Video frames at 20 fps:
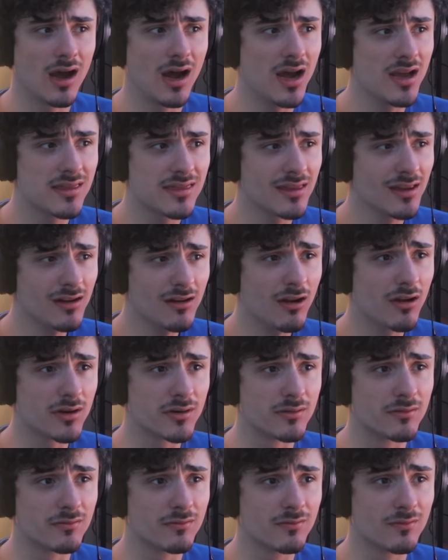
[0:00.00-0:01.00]
I think
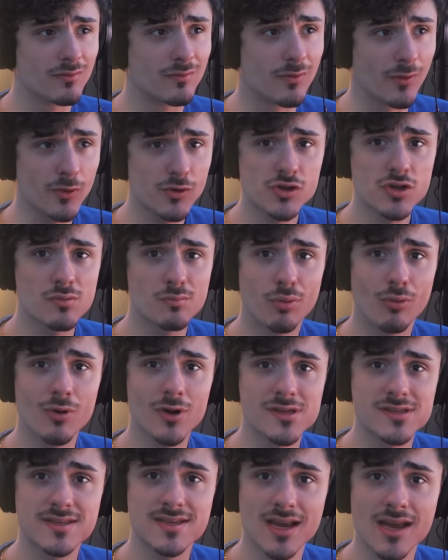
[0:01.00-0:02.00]
on version
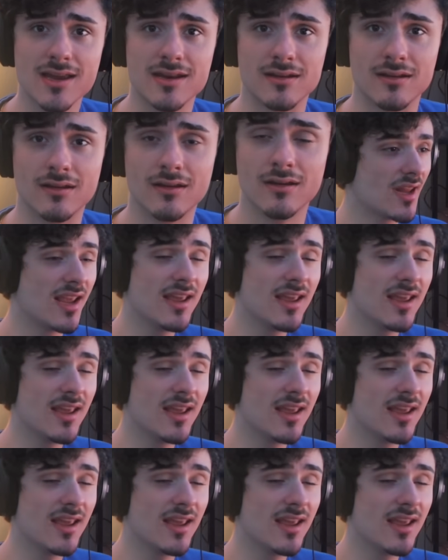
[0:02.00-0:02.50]
0.10.